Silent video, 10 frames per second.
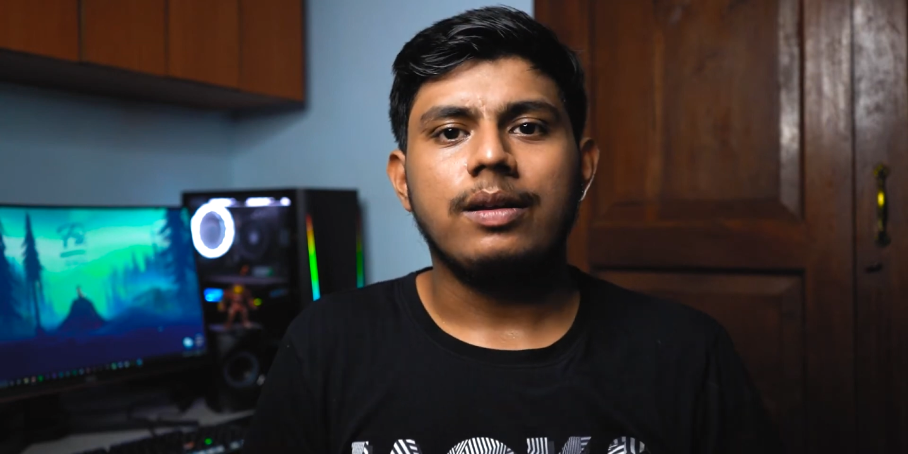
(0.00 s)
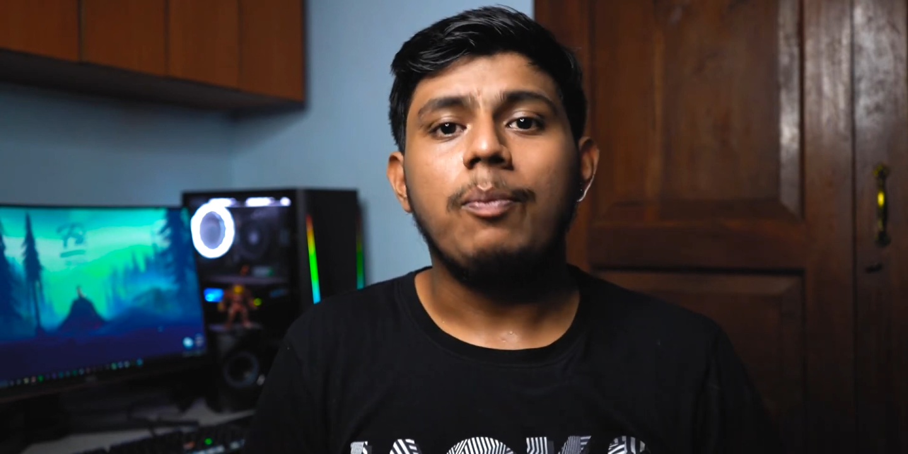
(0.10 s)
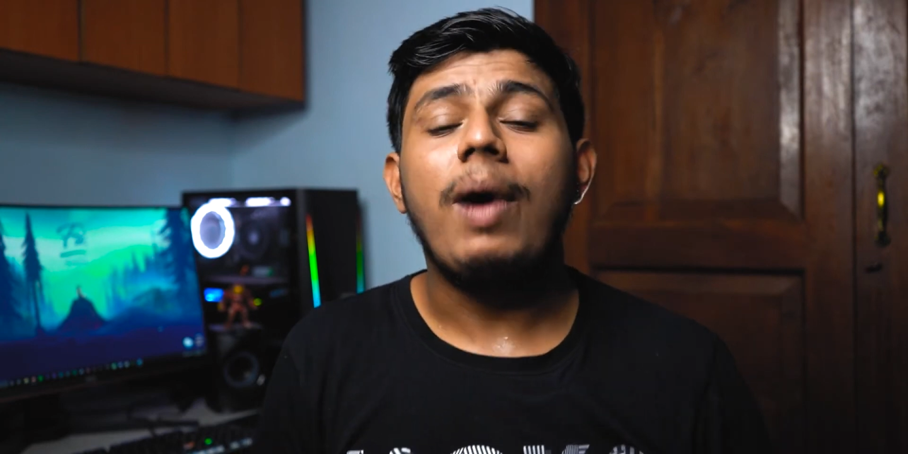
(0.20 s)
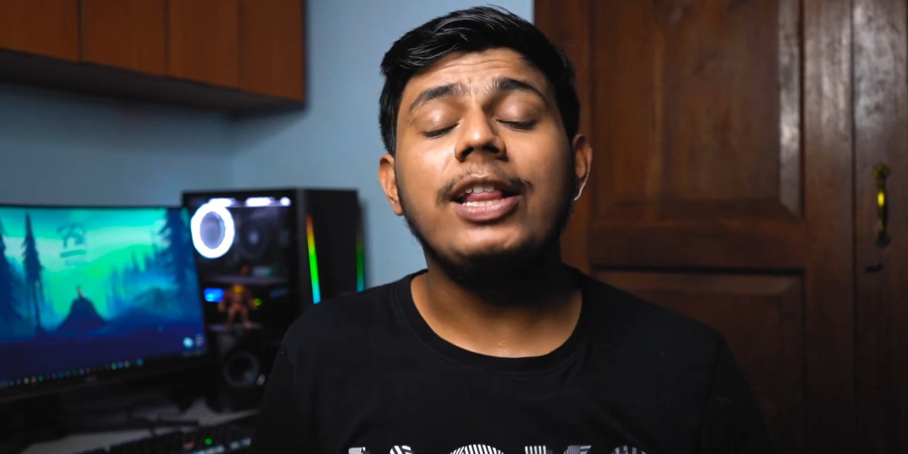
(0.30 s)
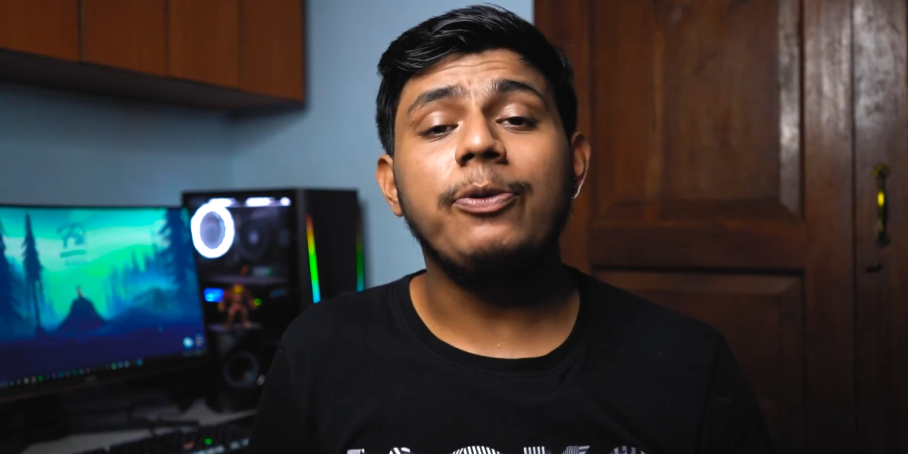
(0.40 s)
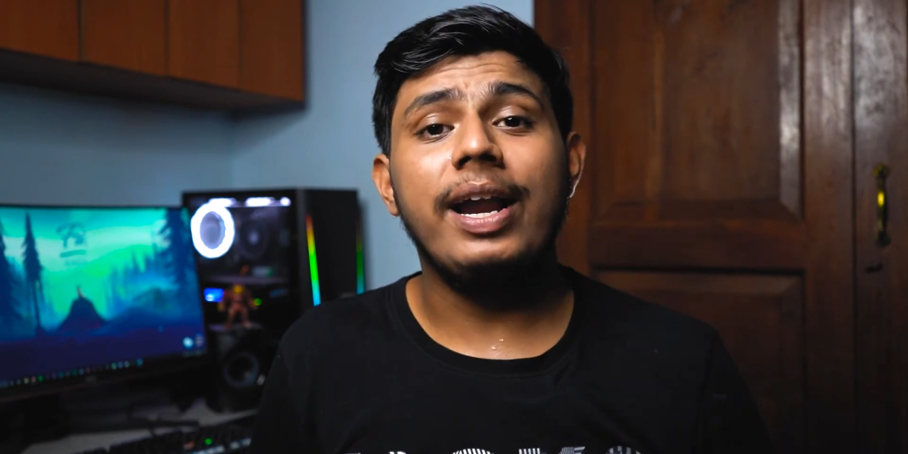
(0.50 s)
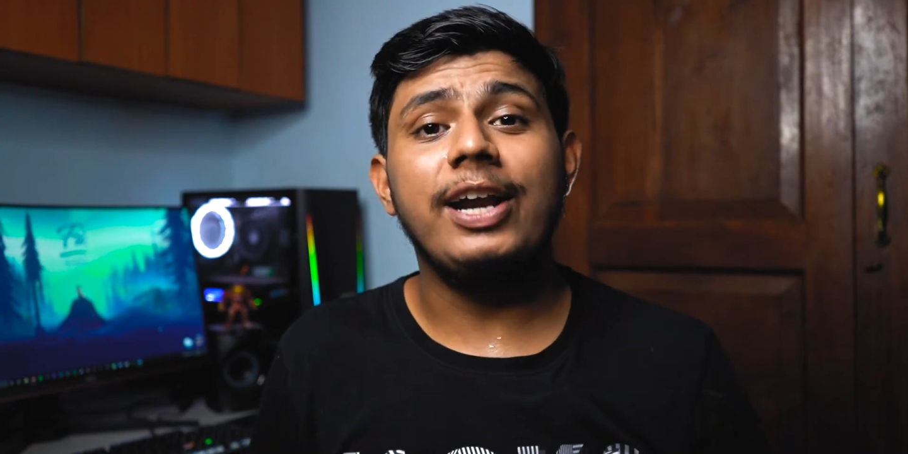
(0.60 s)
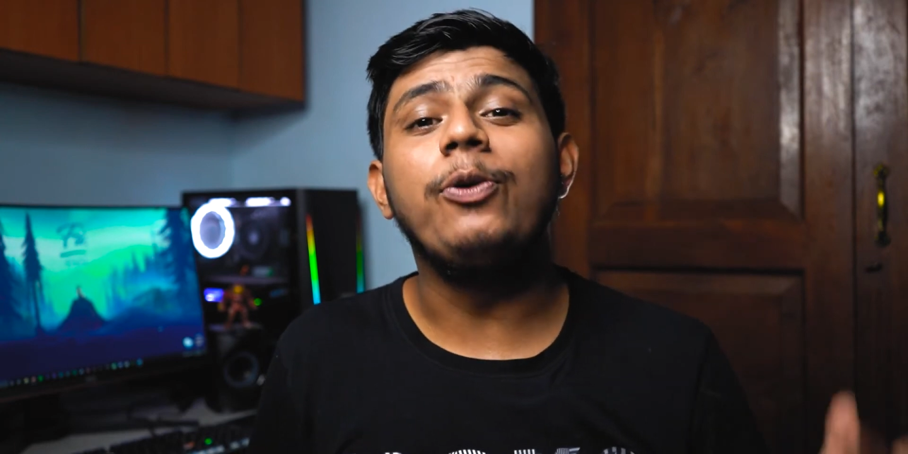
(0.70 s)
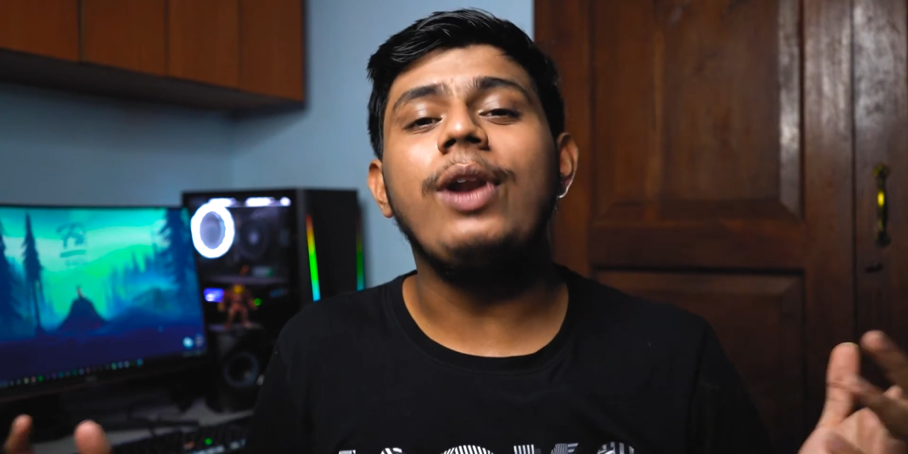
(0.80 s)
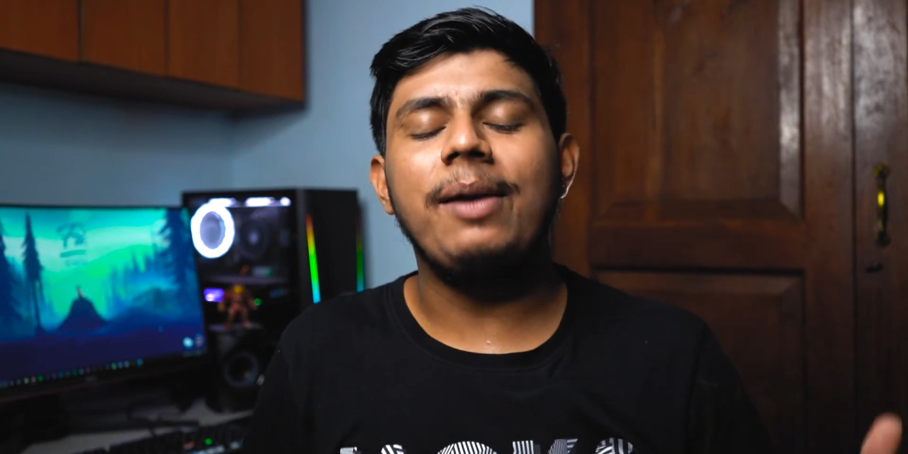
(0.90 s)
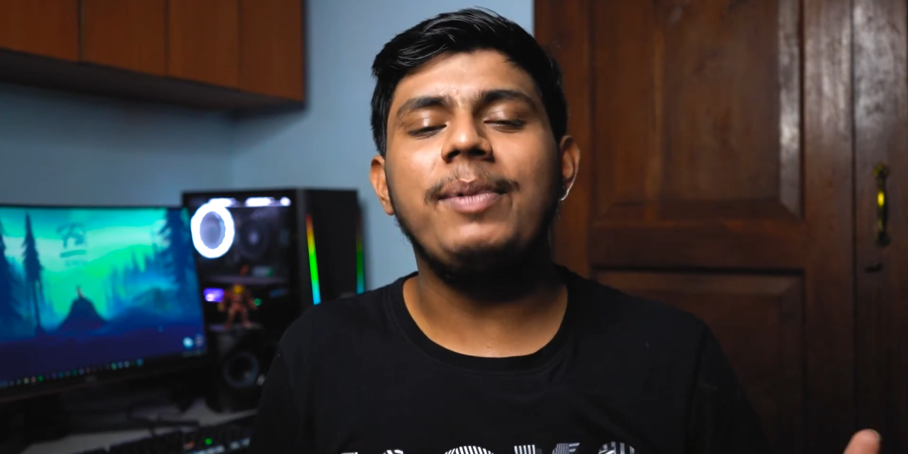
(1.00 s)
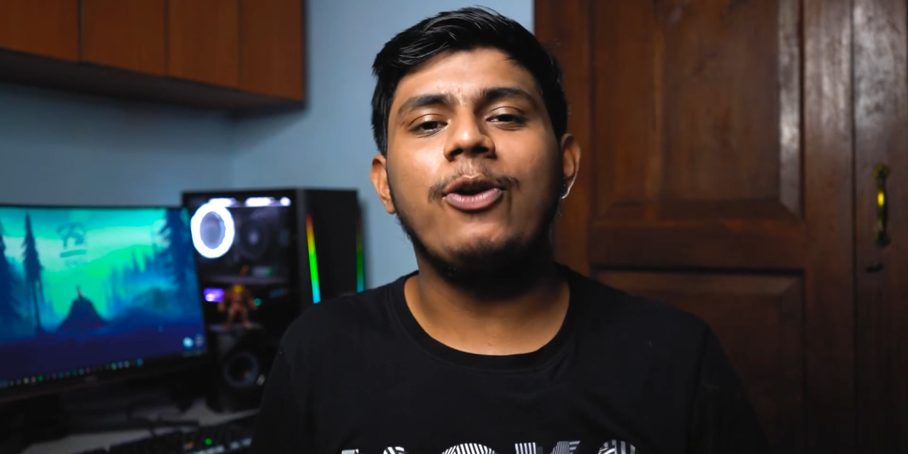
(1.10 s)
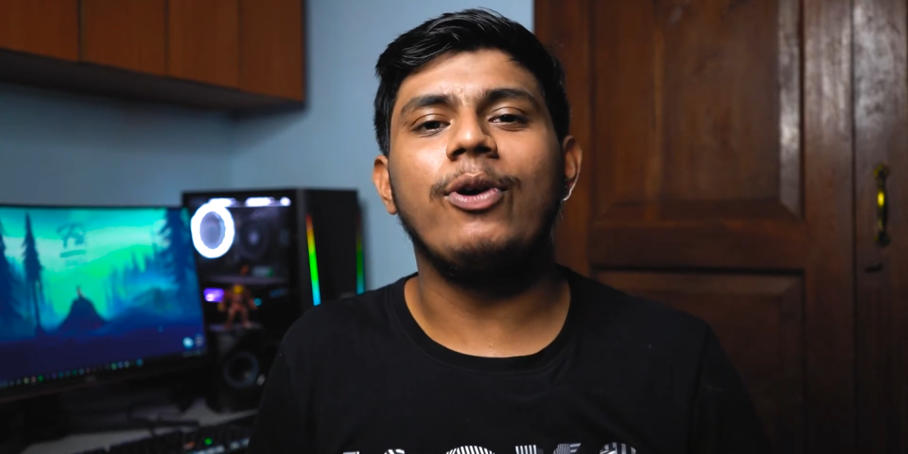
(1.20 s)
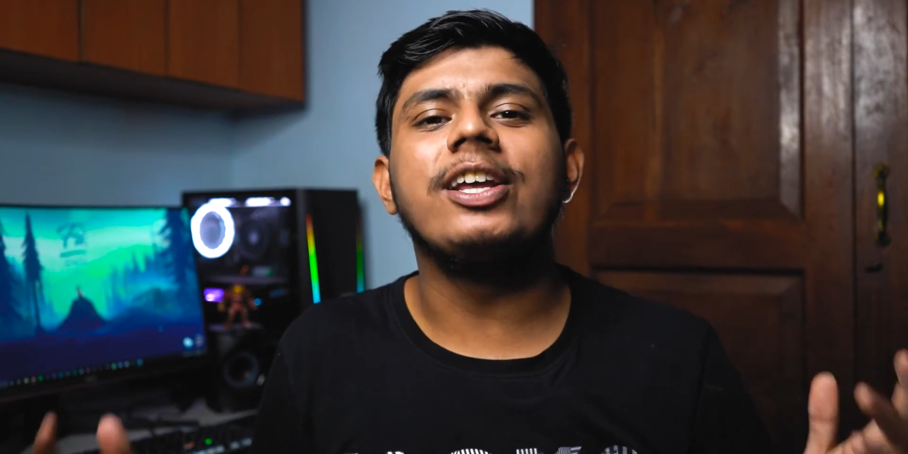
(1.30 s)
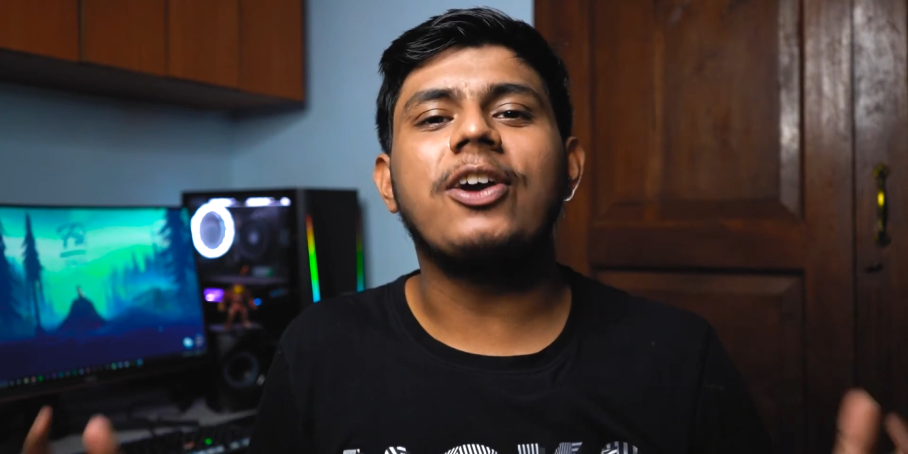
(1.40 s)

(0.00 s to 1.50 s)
By the way, do let me know in the